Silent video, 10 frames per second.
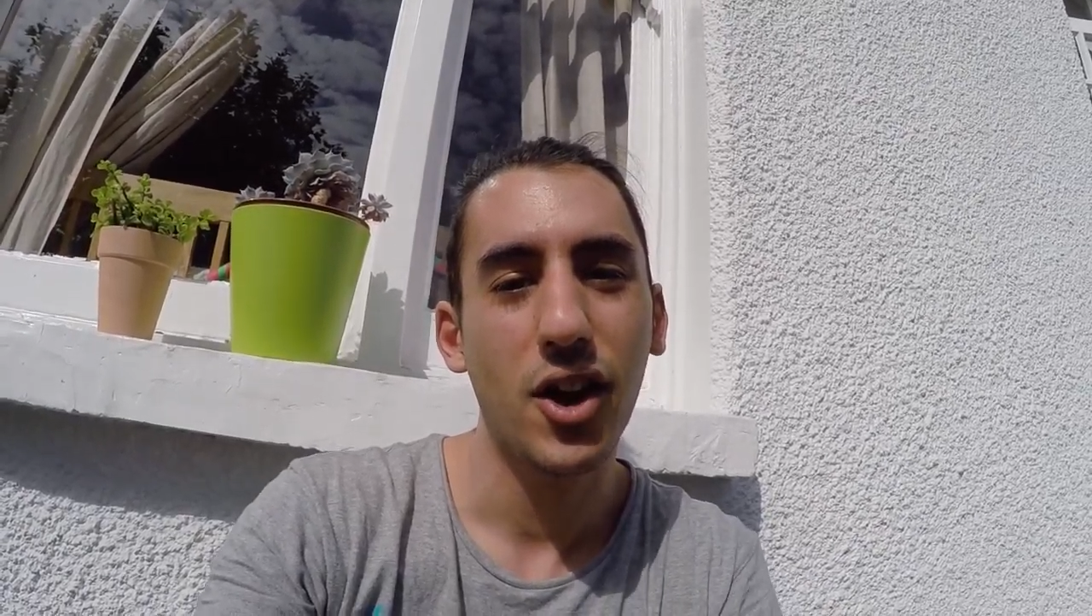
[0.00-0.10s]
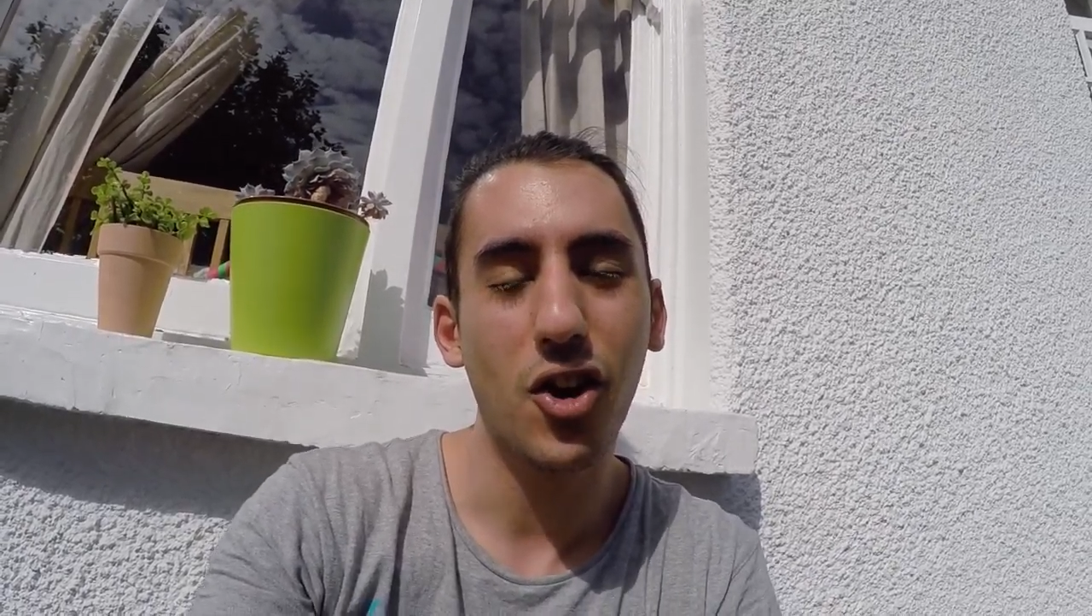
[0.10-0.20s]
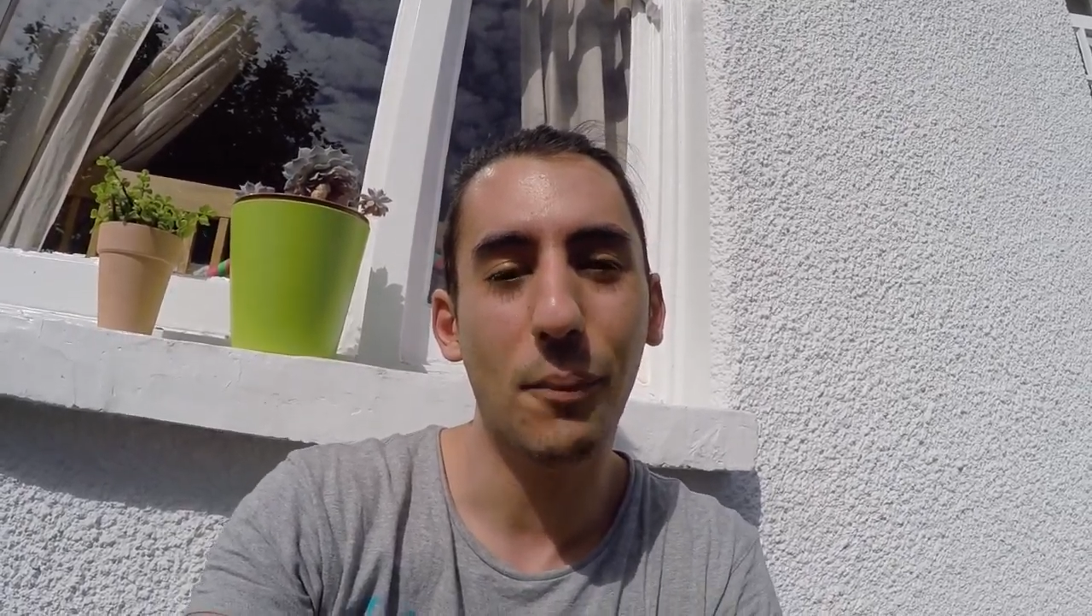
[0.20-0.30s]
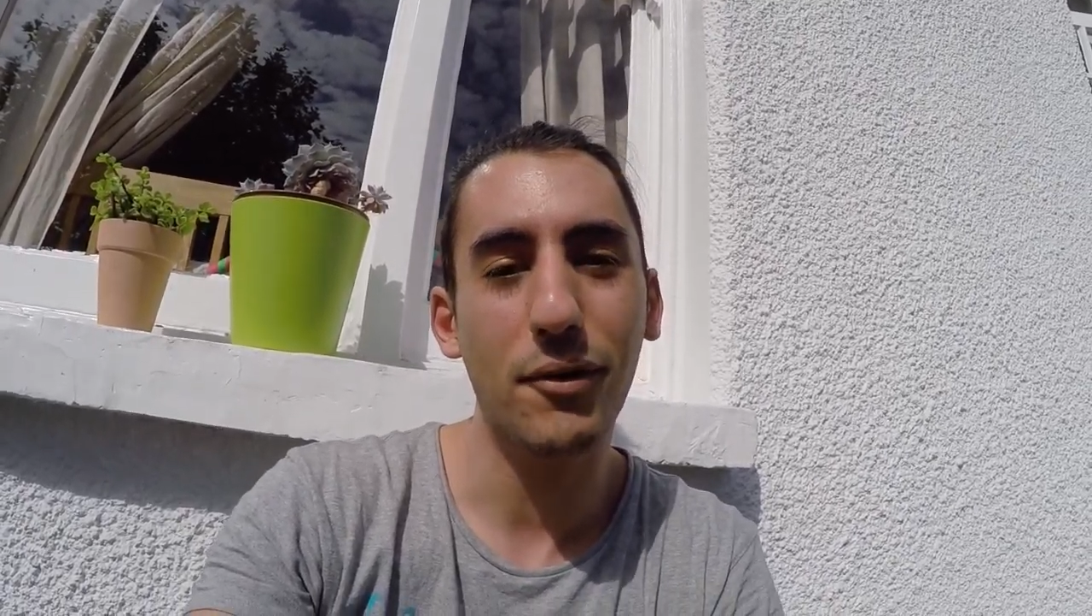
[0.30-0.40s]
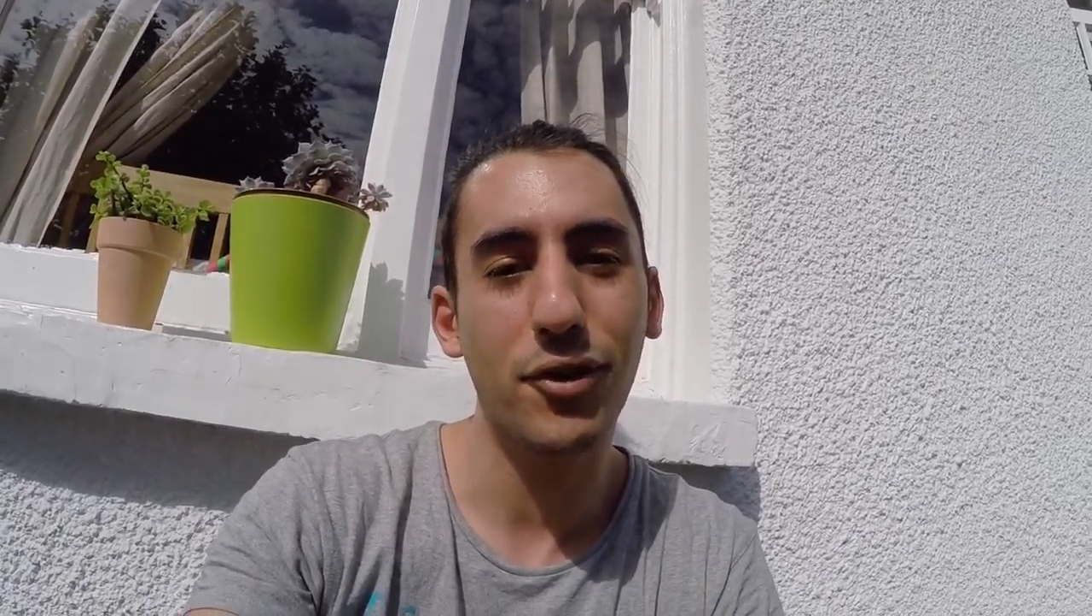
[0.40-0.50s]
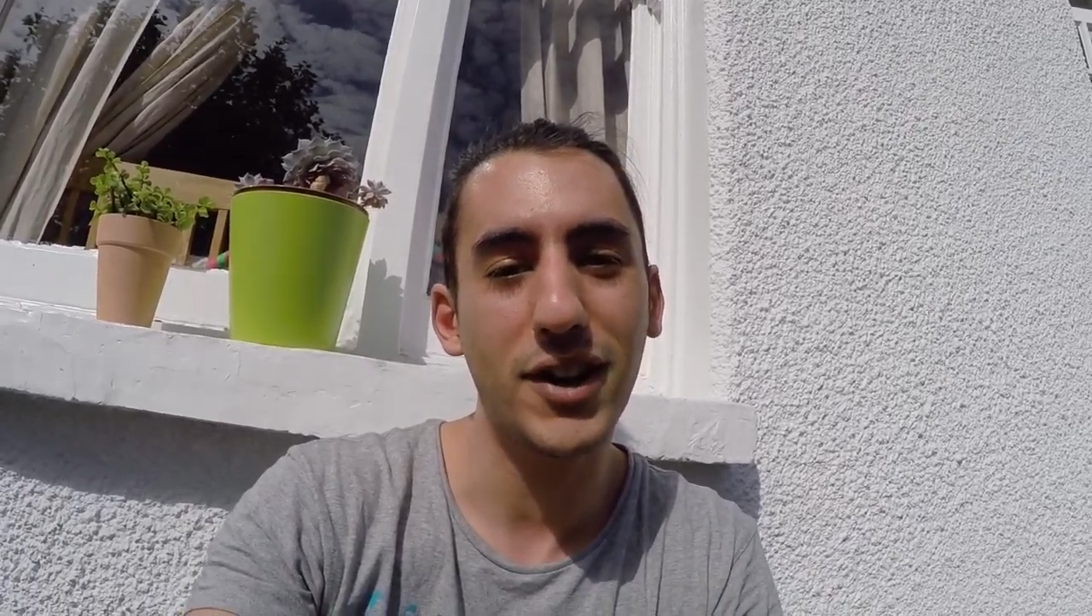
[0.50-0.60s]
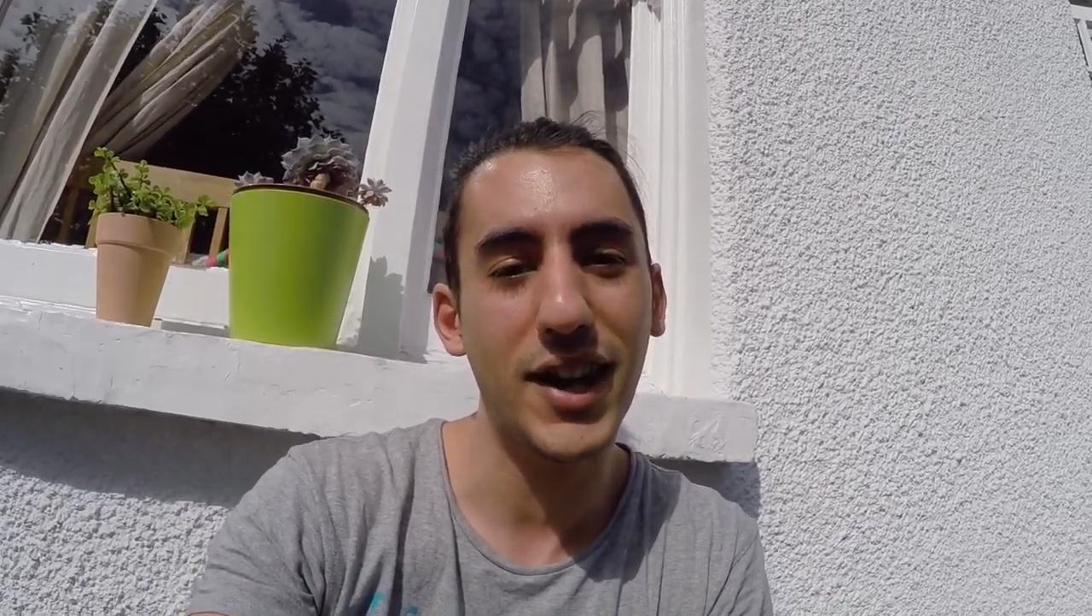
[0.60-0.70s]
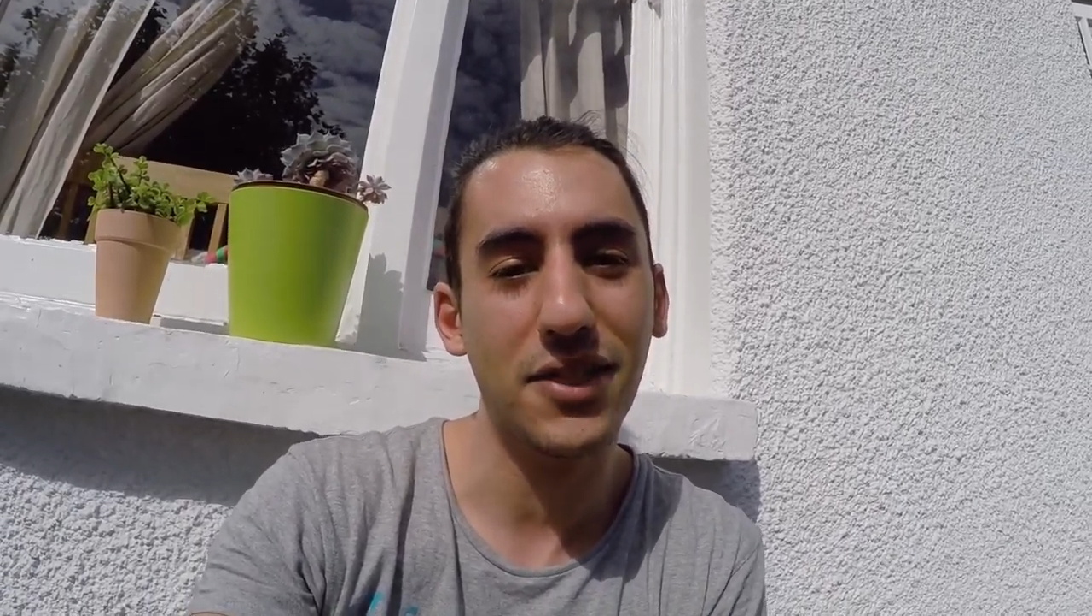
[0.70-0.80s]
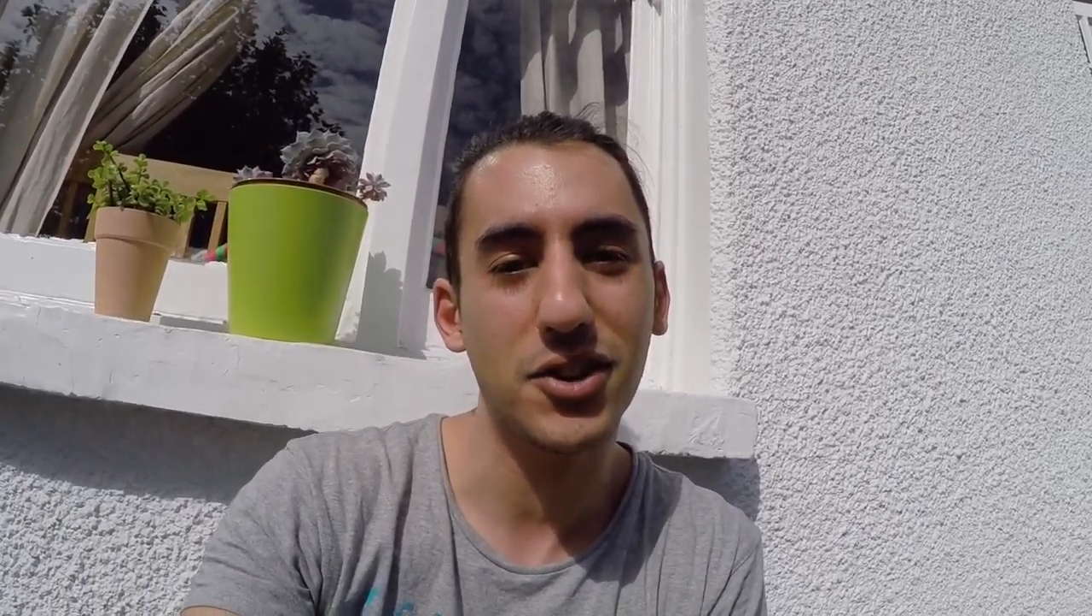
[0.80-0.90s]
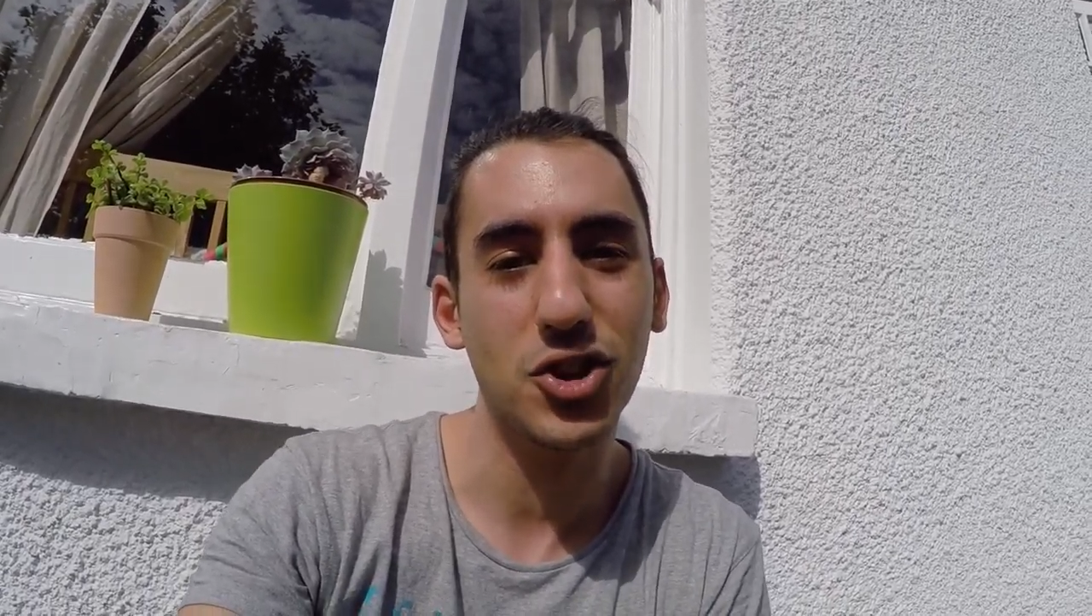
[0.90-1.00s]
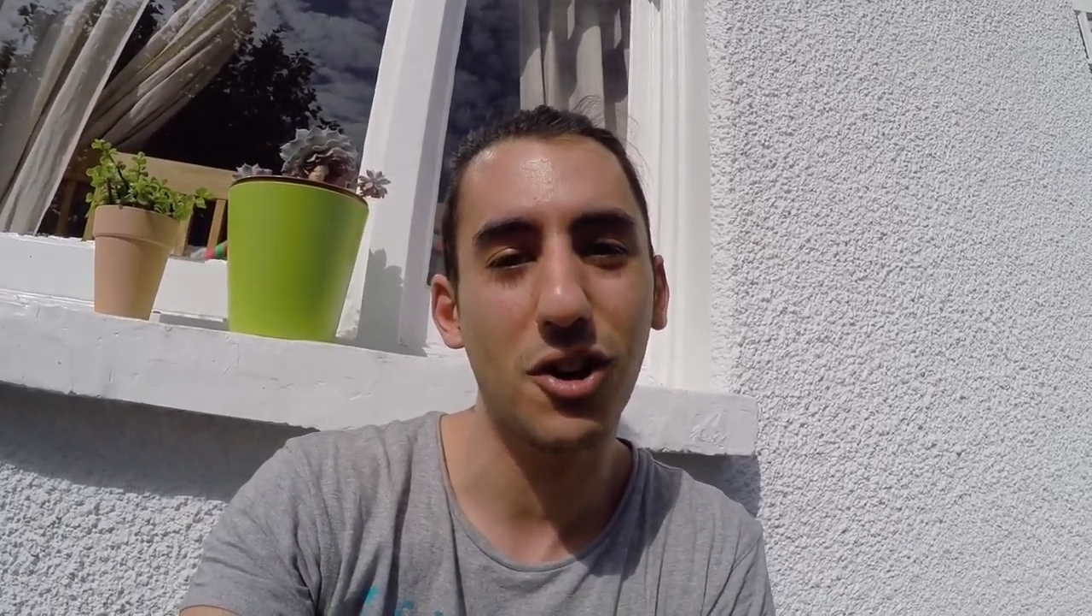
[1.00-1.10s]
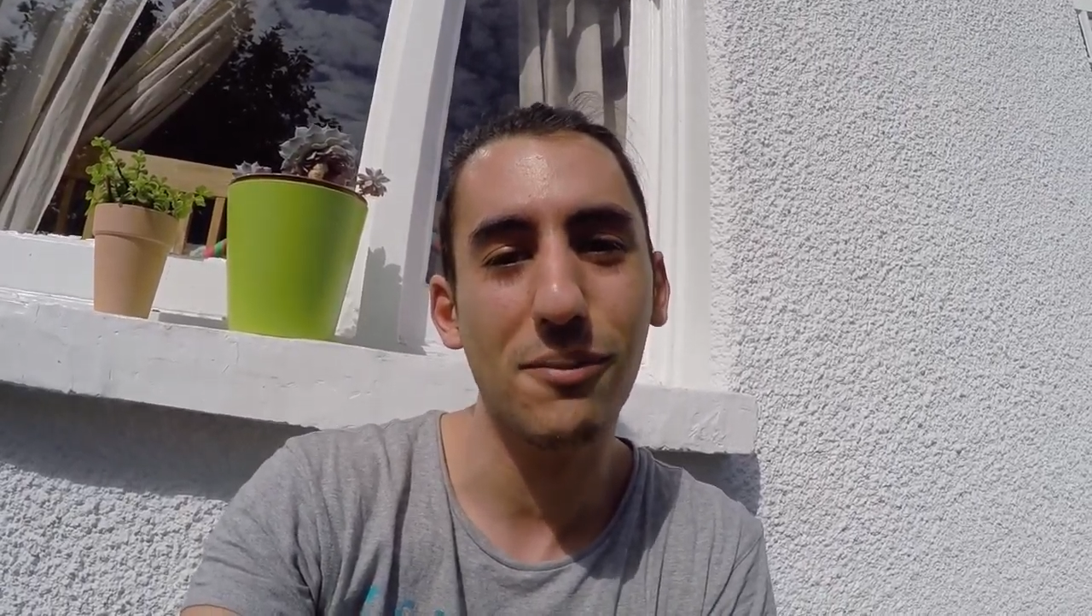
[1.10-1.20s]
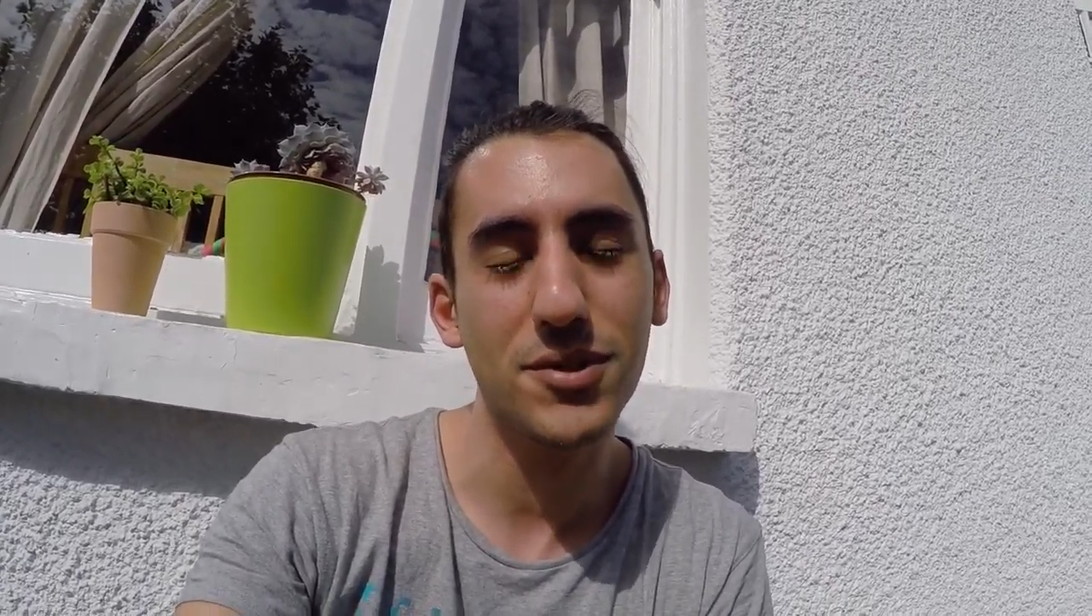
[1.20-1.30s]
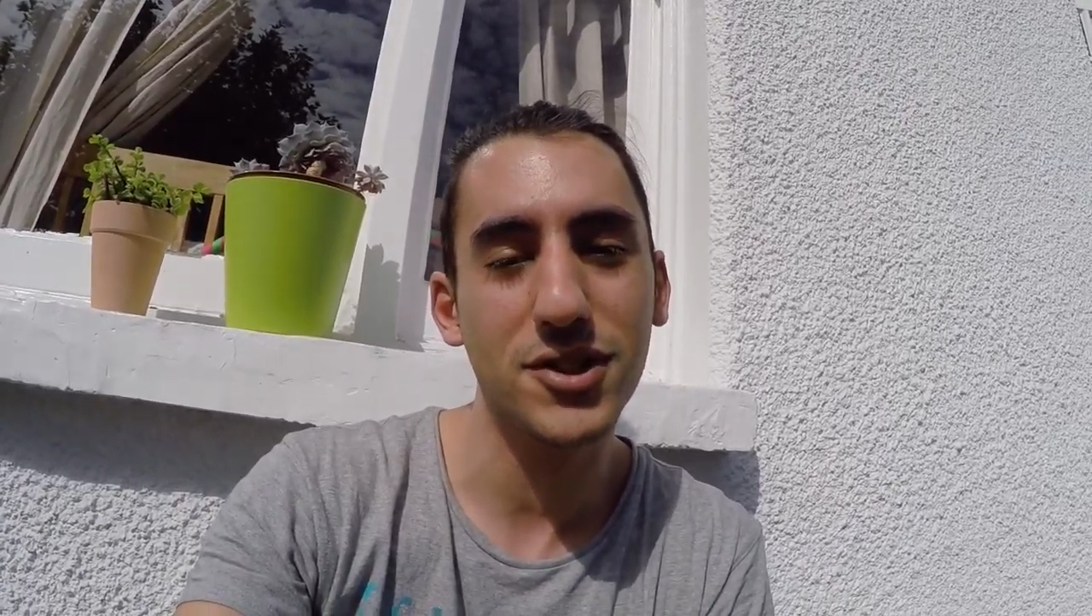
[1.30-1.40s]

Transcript: Got my friend Nick the job,